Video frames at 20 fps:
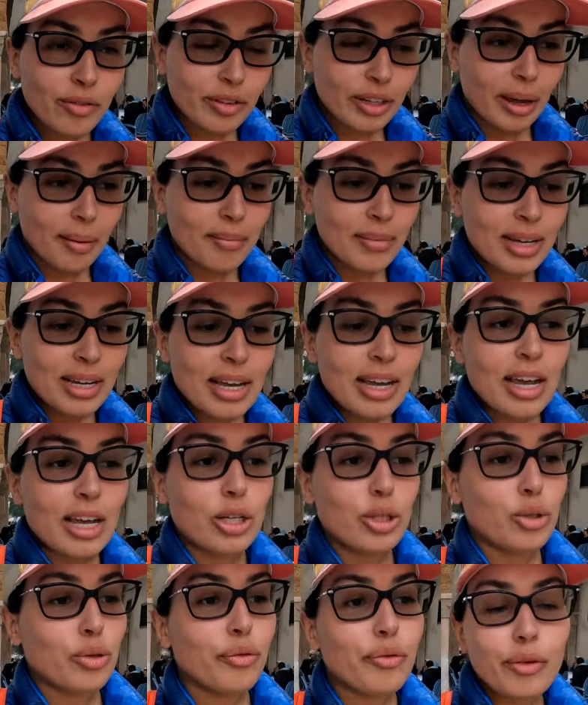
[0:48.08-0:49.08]
of them,
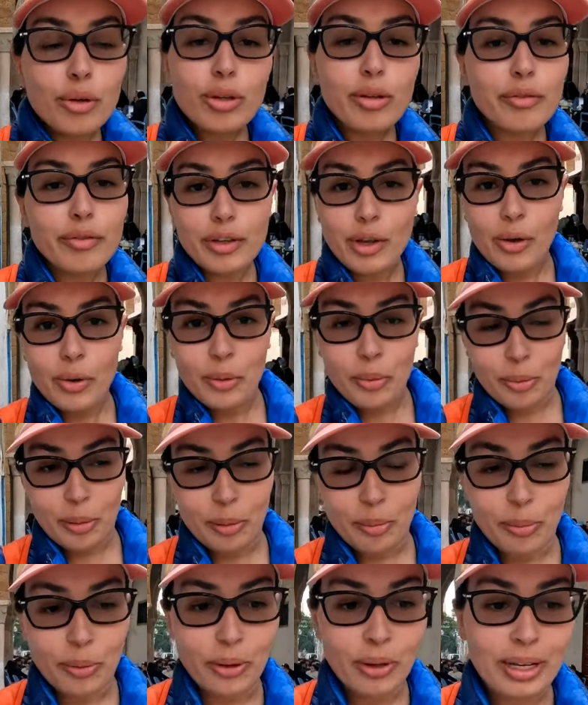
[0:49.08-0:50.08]
it's full of young
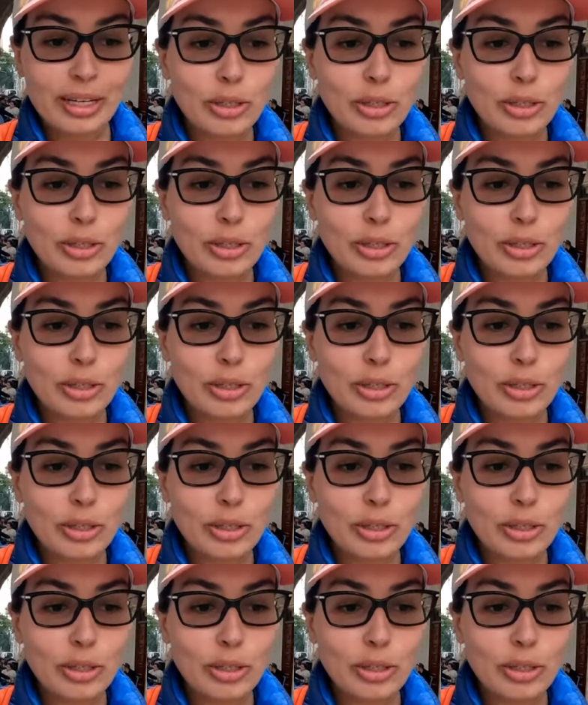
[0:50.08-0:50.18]
people.